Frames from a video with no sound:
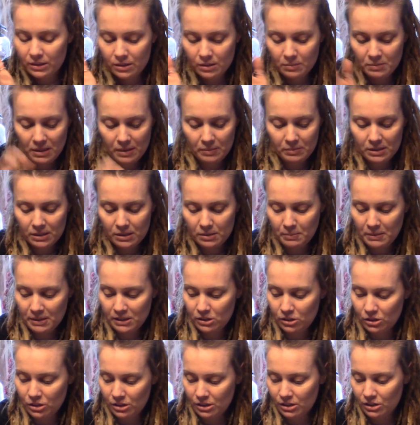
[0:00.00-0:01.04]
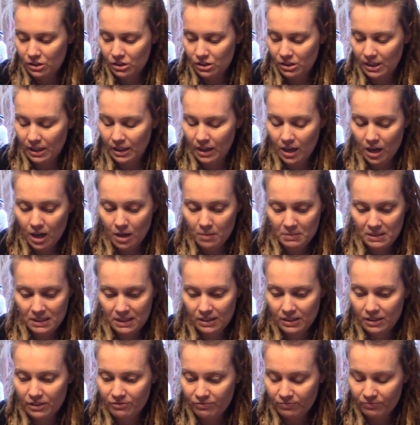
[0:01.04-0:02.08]
Sometimes these messages just like come and then
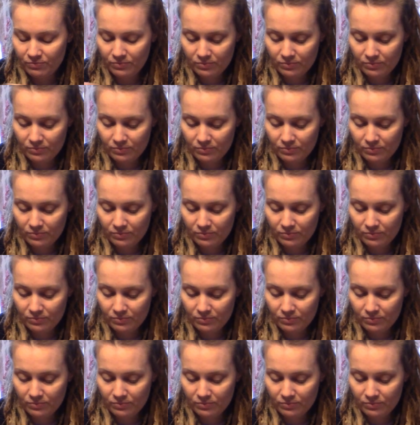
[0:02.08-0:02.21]
they're,